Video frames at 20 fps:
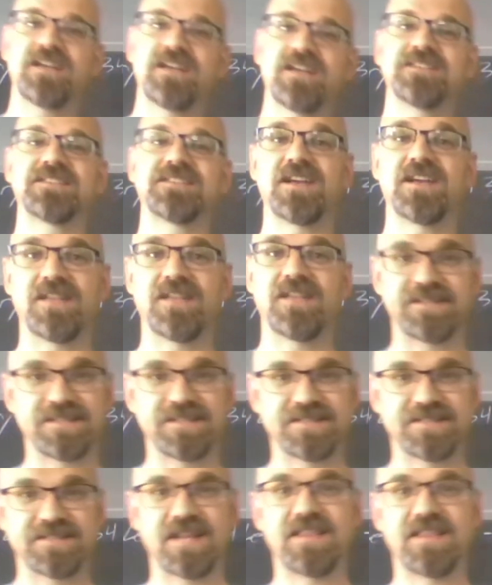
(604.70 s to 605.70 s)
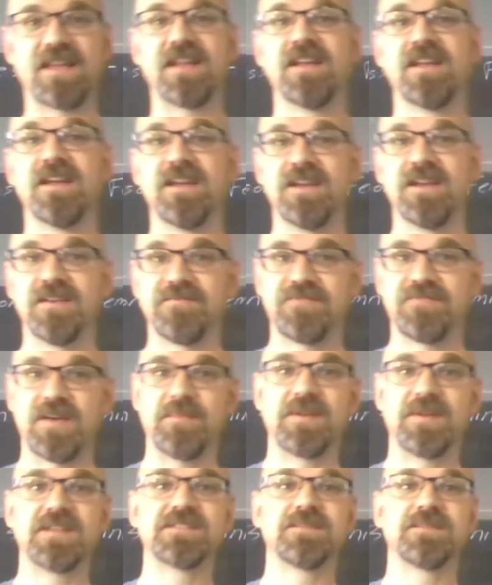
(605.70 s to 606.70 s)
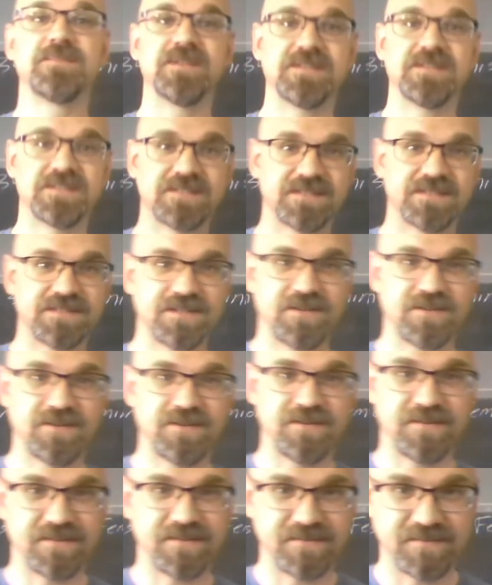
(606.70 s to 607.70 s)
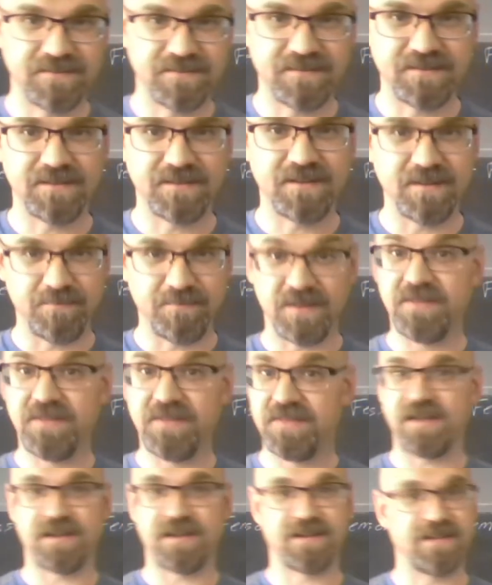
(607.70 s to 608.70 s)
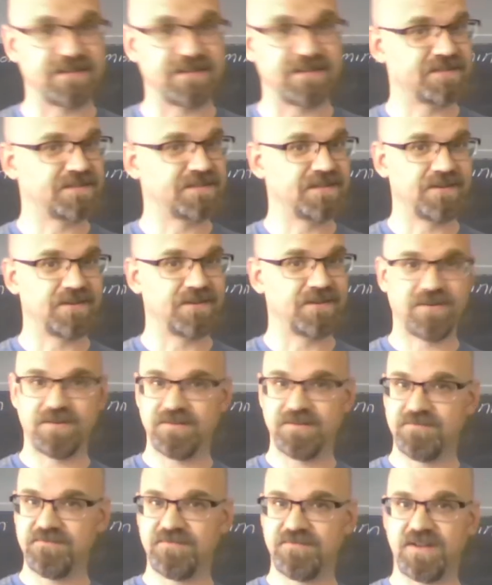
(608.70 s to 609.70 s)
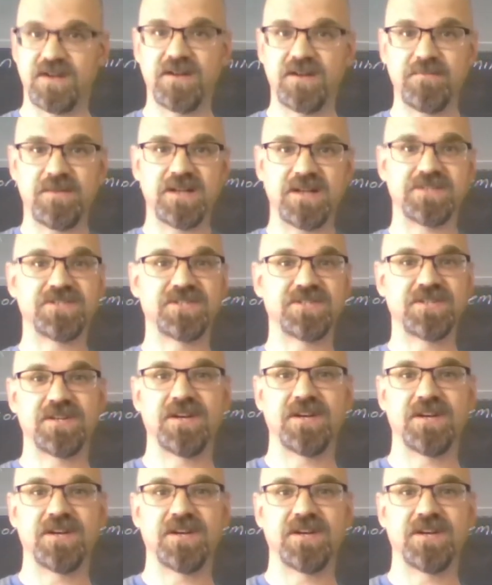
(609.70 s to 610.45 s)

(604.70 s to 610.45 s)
saying all that to say that feminism is still a thing. It's still very much